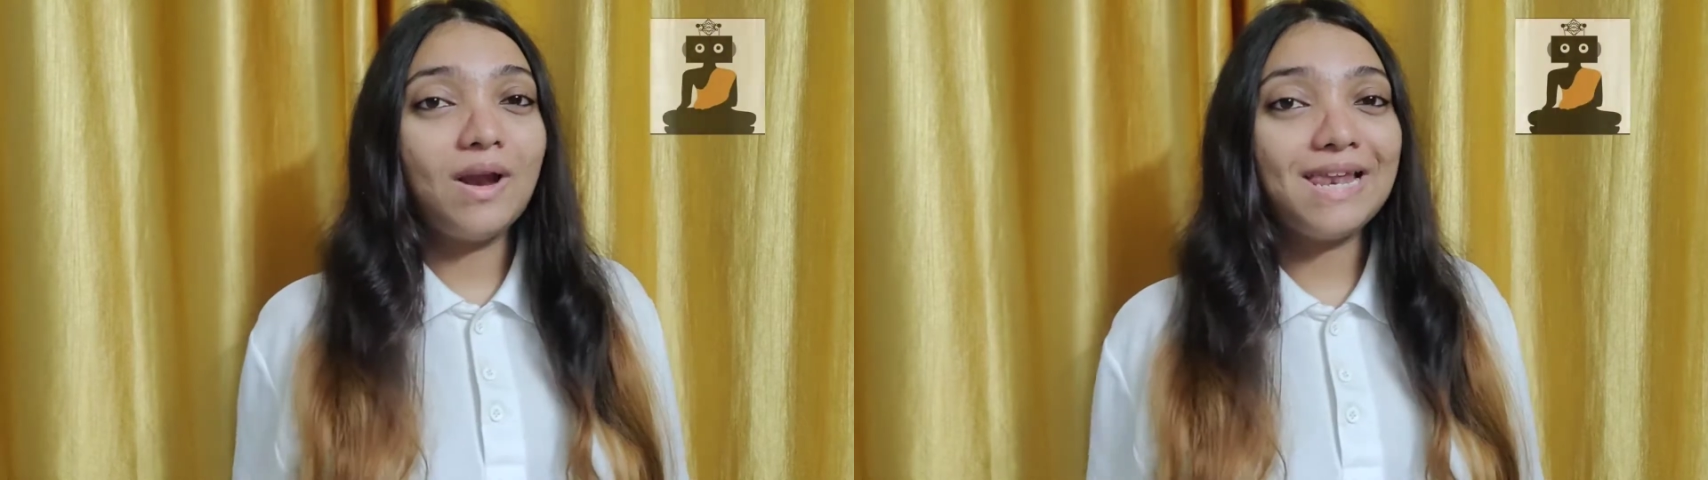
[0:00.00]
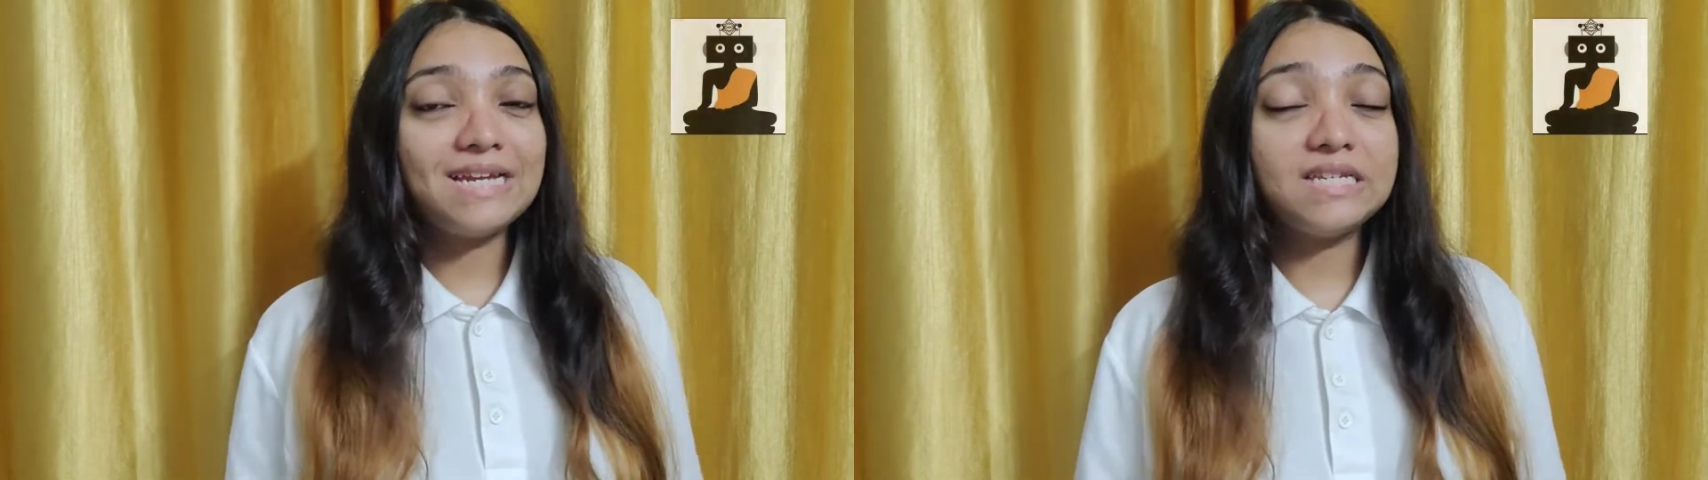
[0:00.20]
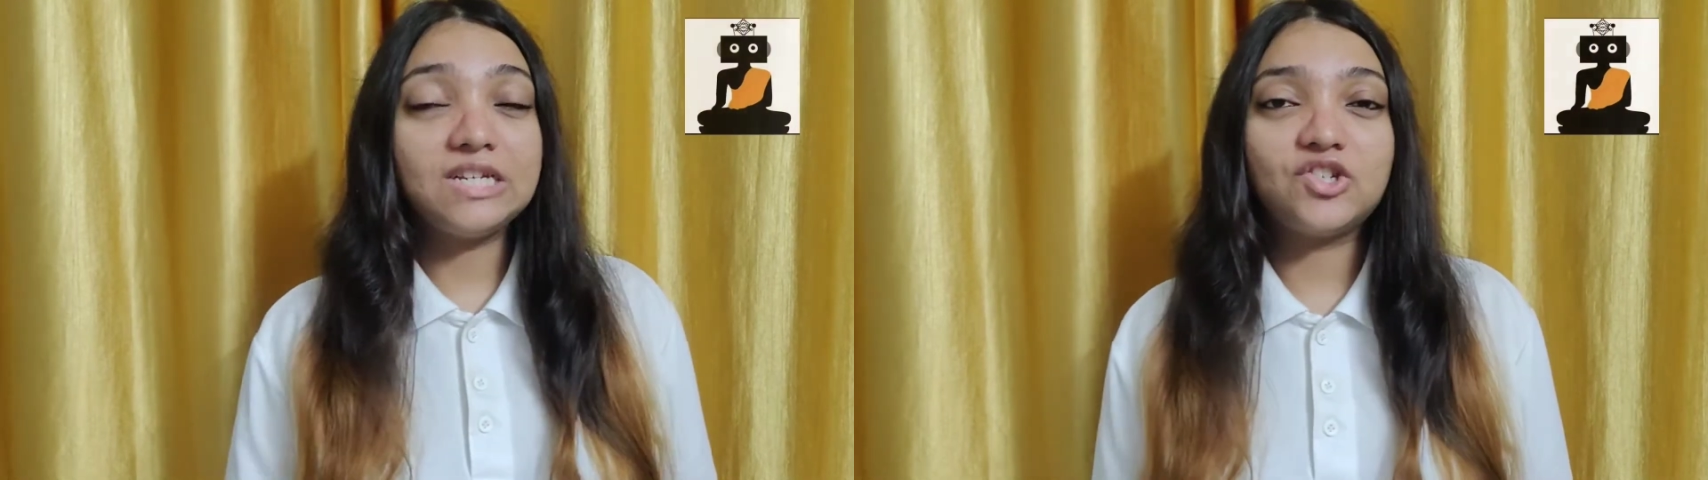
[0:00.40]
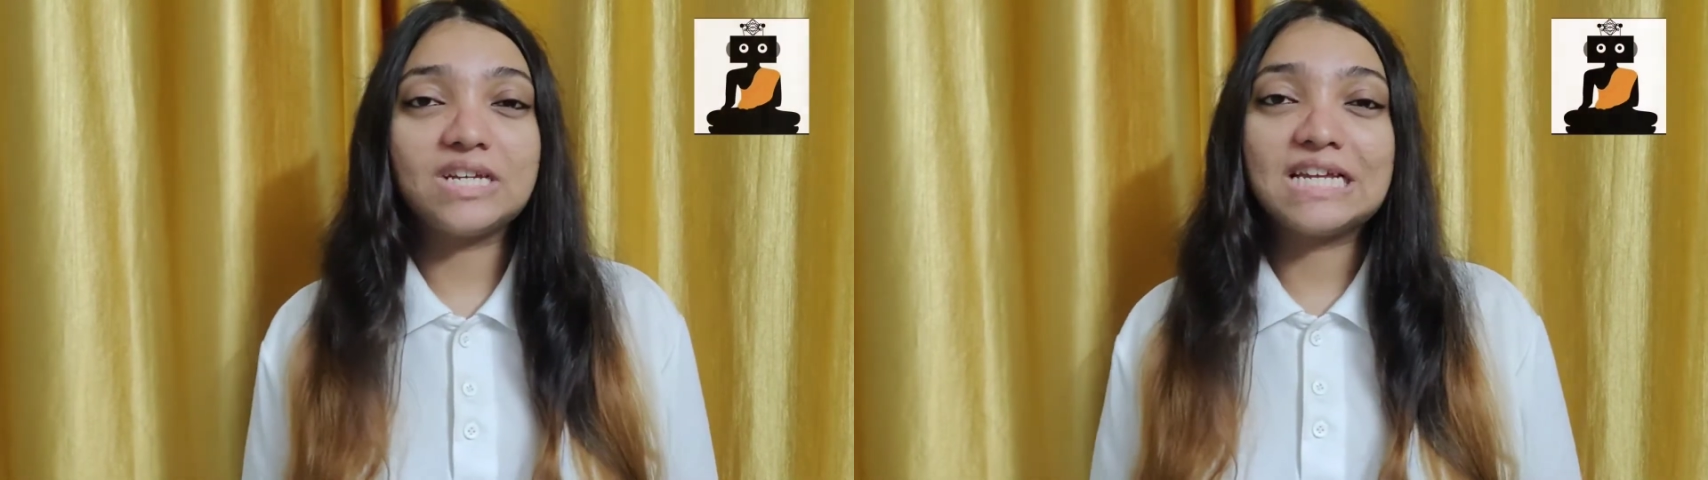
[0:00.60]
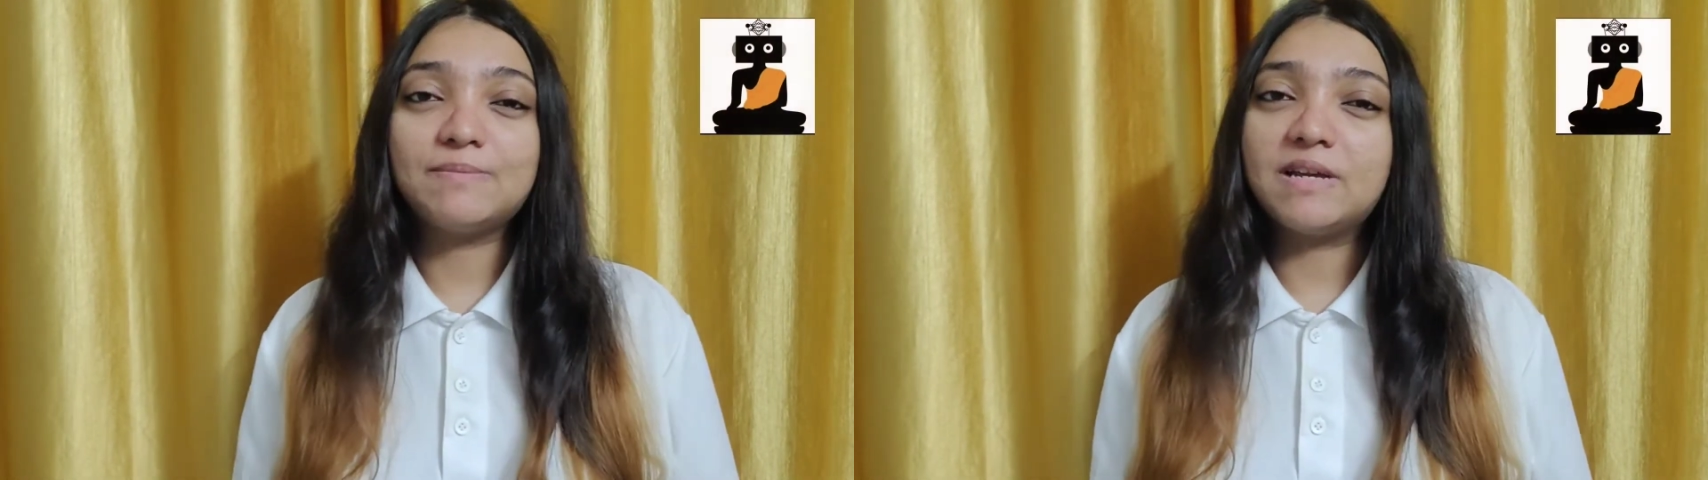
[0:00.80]
Online teaching
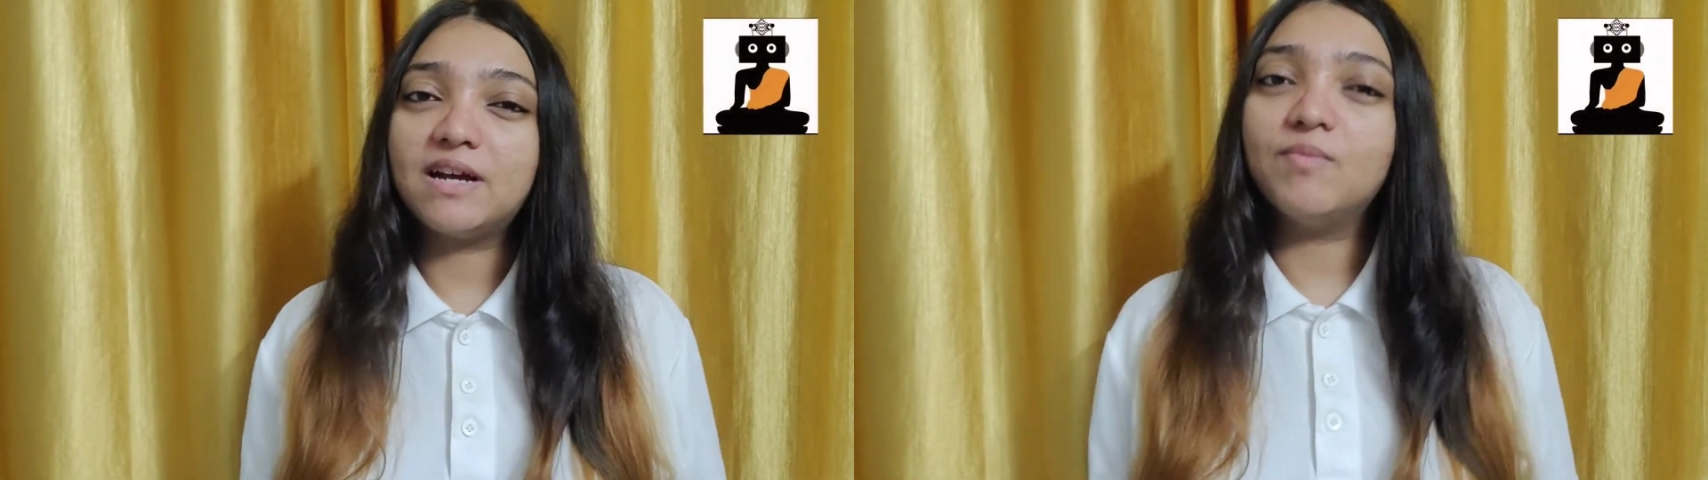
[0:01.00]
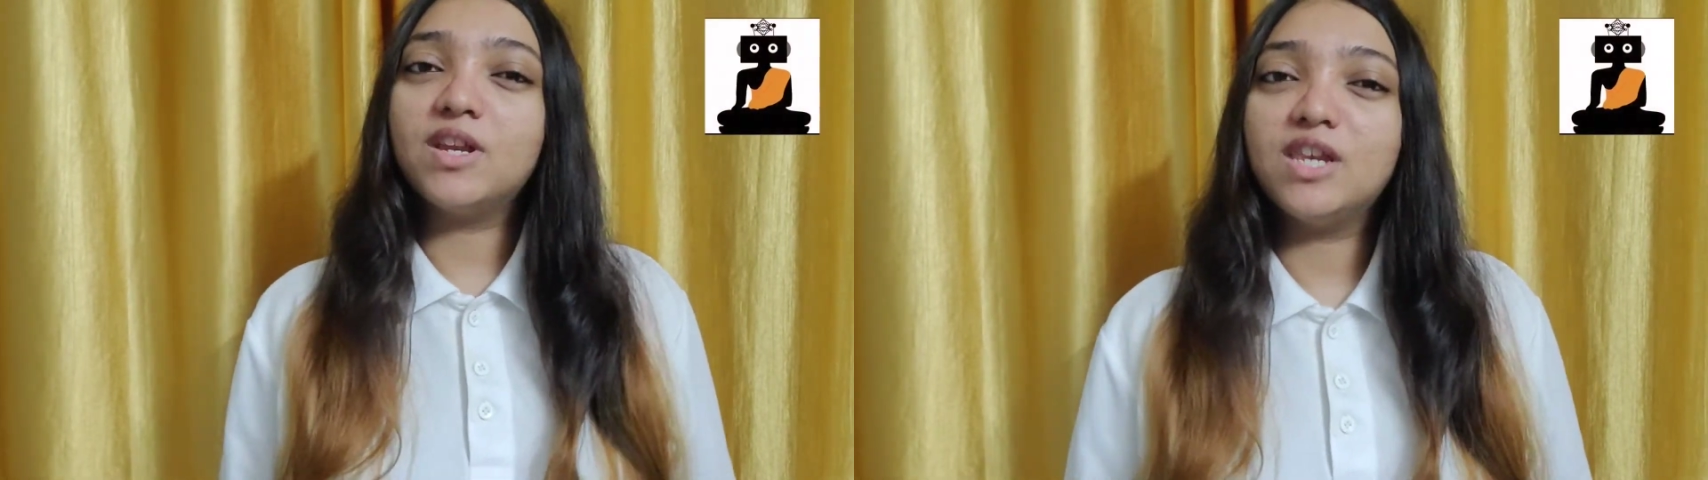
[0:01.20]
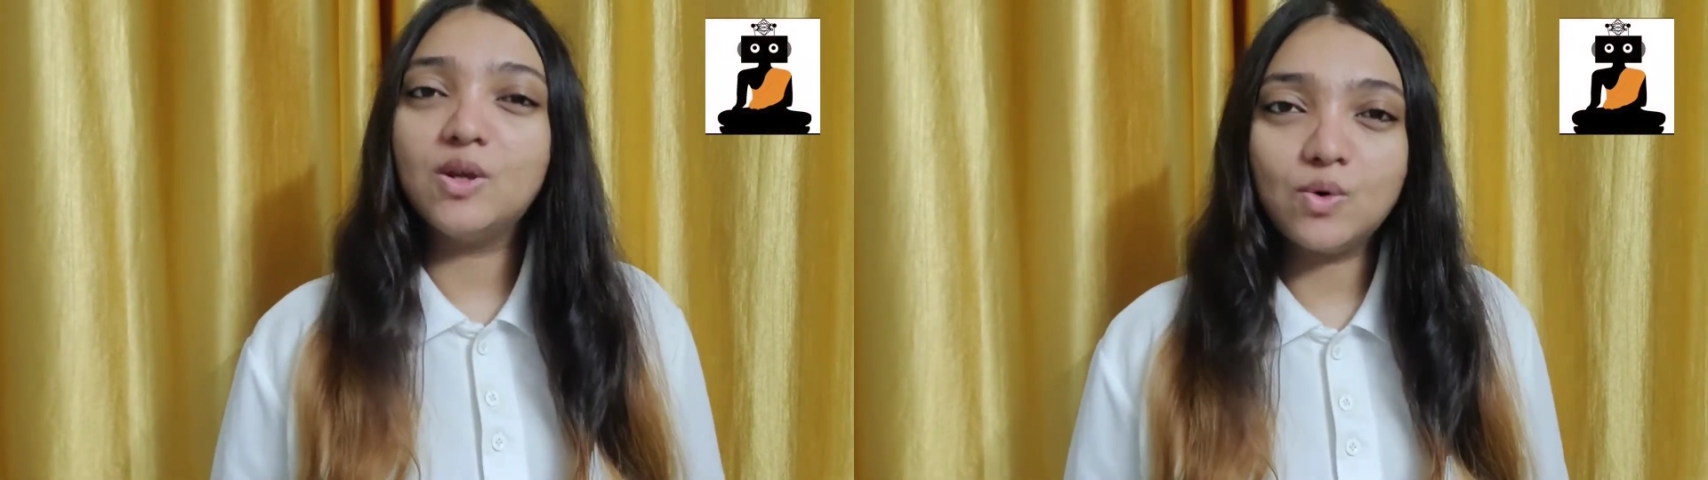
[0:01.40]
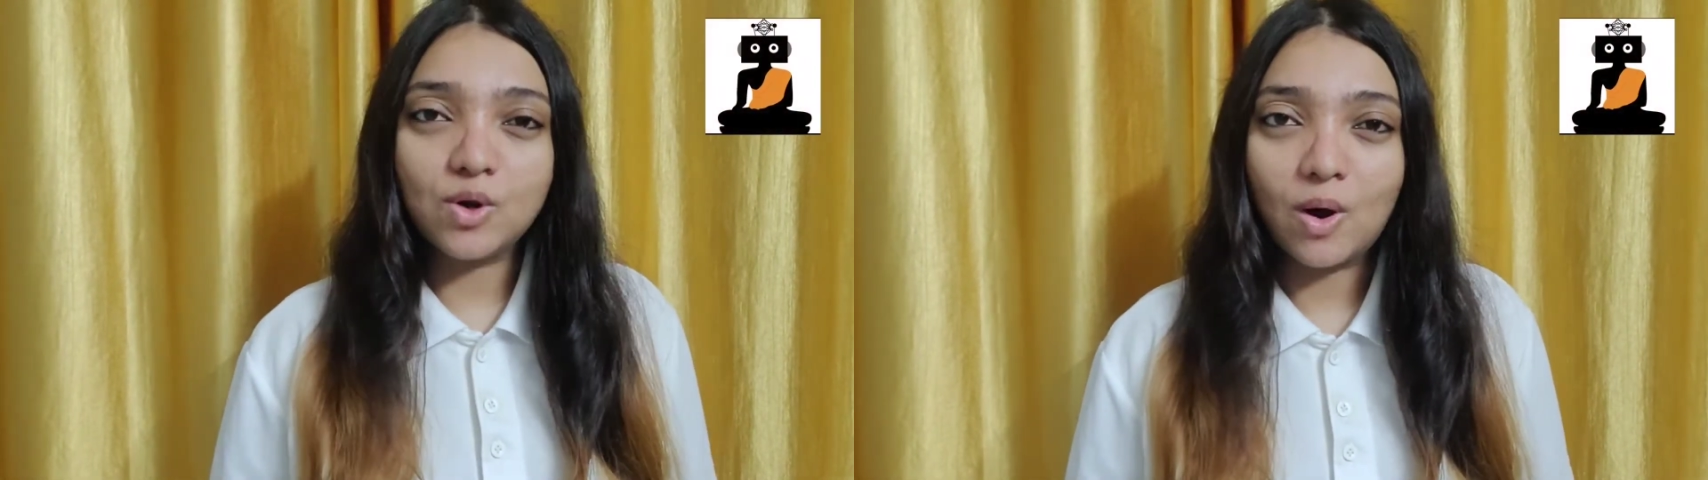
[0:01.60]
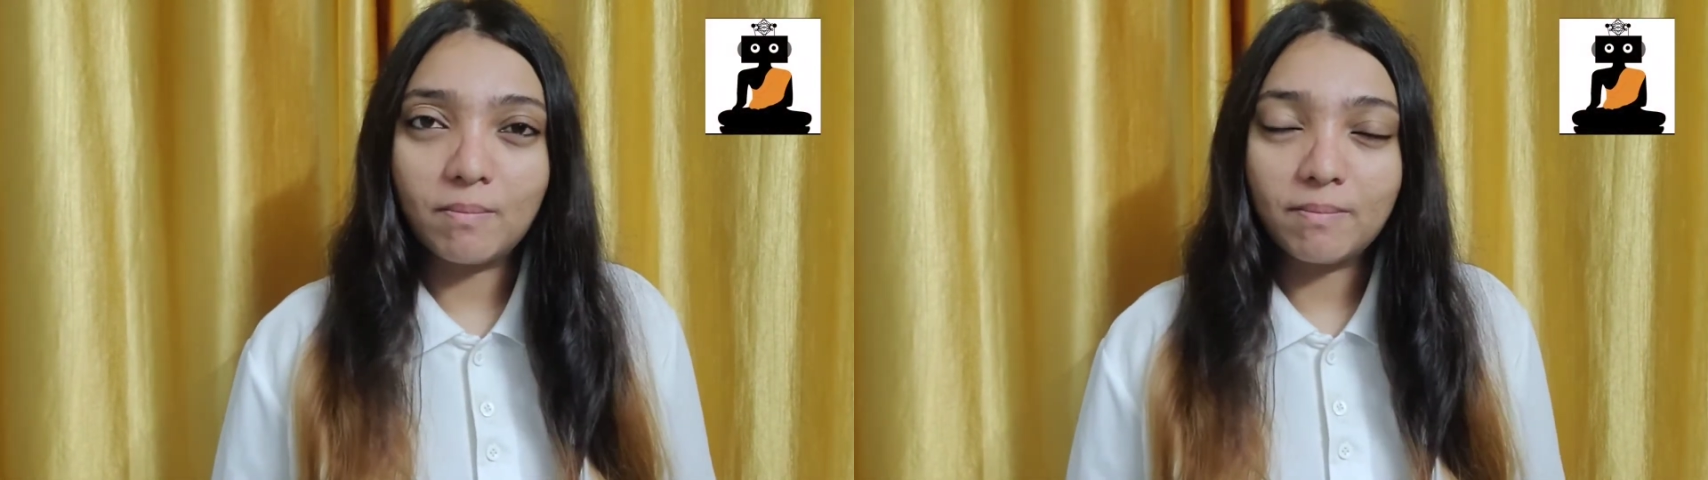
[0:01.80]
has become the new
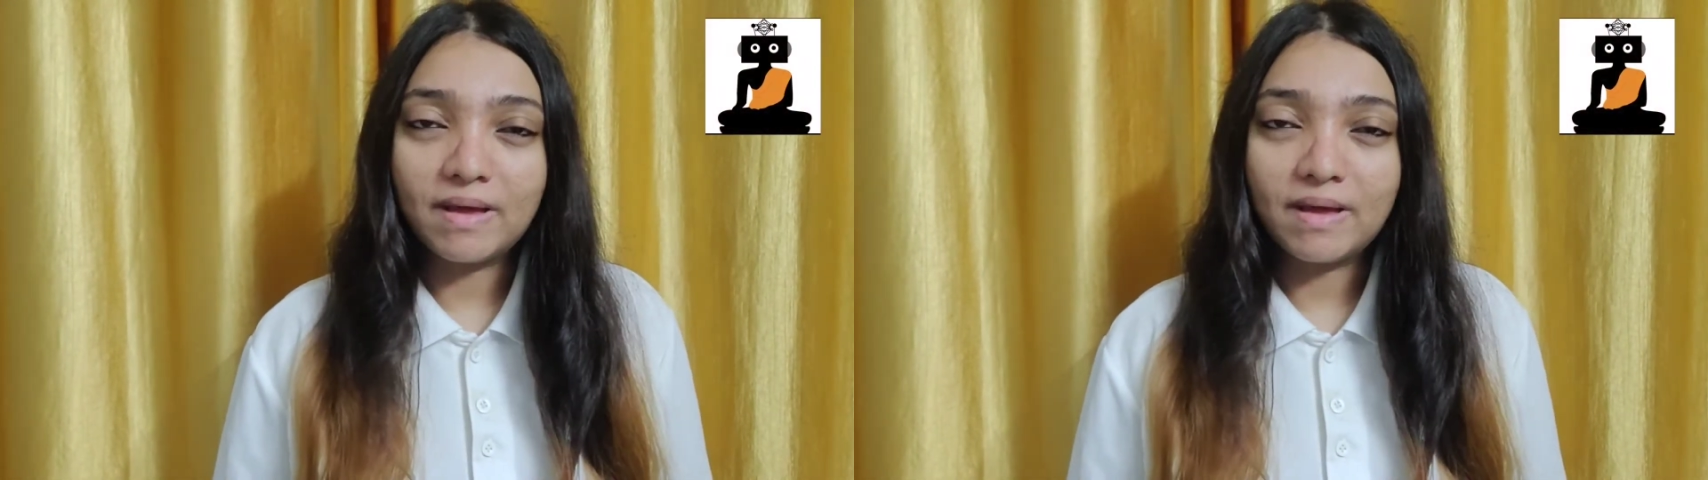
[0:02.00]
norm,